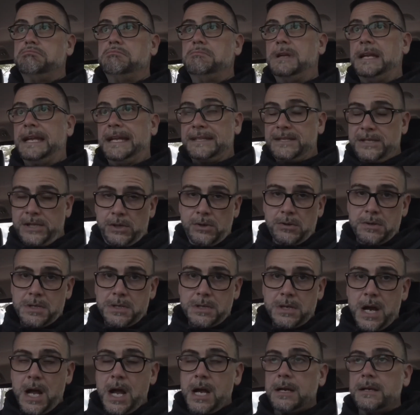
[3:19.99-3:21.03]
It's your
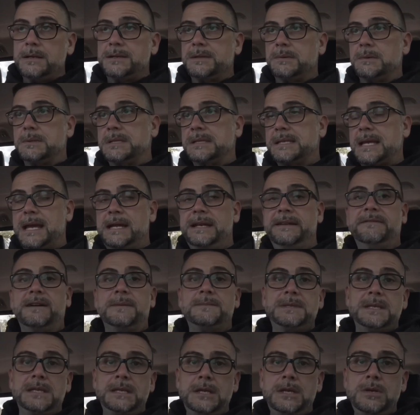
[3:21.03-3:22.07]
truck, so it's kind of up
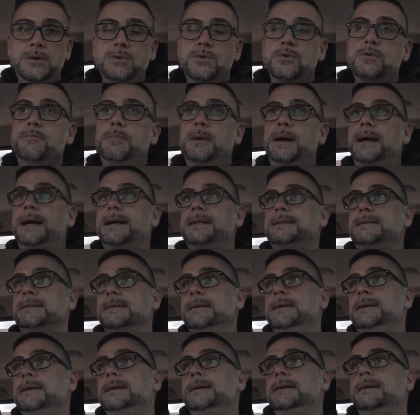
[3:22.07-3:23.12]
to you, but
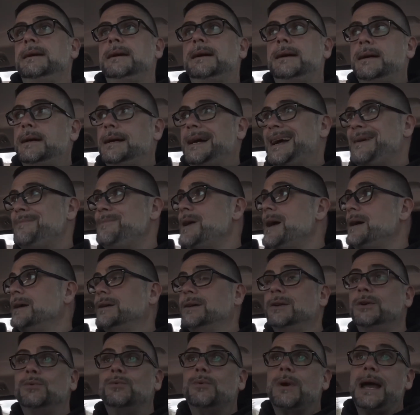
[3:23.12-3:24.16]
I'm not
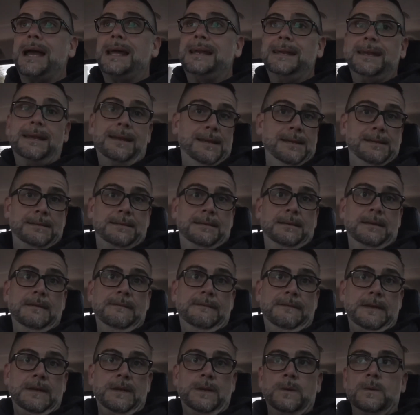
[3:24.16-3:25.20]
going to ride in it if
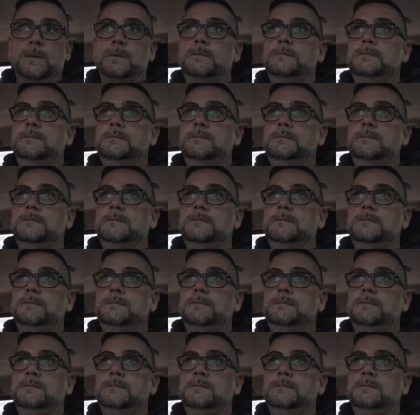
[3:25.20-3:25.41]
you do.